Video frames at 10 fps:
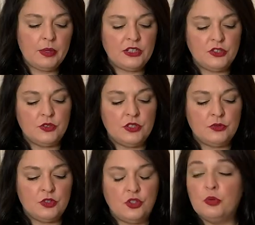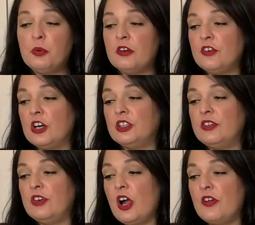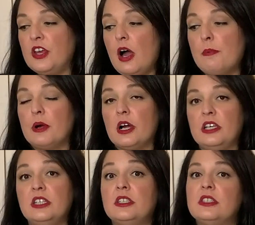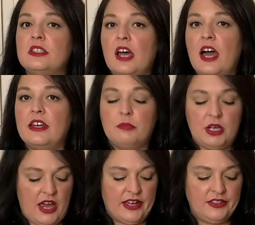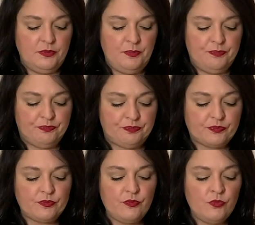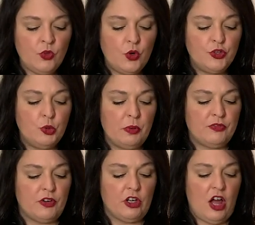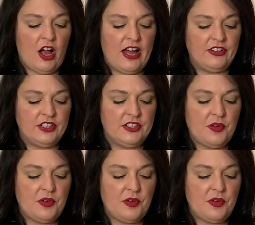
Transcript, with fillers: Peet, do you, do you prefer living on the Upper East Side in Manhattan? Well... Or do you prefer Long Island?